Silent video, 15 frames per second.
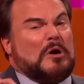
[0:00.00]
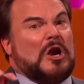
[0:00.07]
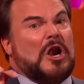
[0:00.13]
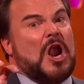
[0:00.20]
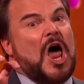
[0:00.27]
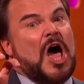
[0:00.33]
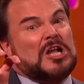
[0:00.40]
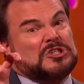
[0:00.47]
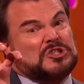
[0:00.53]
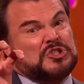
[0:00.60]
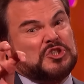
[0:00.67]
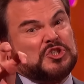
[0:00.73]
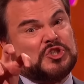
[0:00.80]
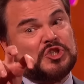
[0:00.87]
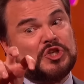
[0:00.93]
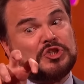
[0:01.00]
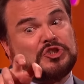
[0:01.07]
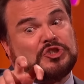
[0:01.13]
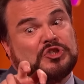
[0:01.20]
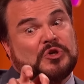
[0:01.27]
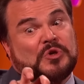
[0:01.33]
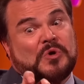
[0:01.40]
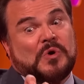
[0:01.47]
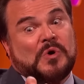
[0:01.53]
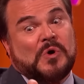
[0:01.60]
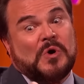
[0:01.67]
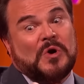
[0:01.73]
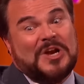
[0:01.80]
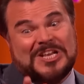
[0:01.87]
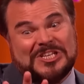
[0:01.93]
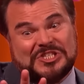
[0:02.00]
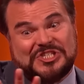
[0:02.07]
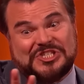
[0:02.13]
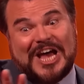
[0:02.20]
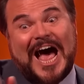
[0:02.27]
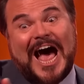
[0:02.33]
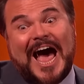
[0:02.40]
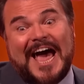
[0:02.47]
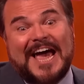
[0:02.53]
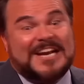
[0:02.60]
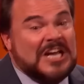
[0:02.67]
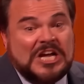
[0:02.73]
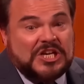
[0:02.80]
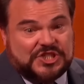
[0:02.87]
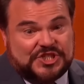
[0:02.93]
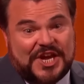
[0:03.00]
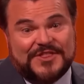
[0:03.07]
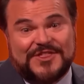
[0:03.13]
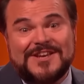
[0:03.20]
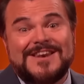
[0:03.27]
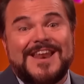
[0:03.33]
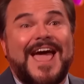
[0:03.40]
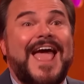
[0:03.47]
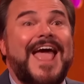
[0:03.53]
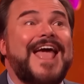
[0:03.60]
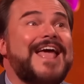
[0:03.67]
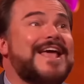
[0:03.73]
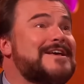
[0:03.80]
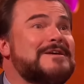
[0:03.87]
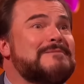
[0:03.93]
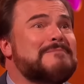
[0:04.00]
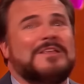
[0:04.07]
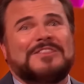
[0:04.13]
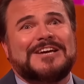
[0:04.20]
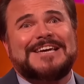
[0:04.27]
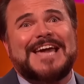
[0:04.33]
Plunge the jewel inside. Say the name of the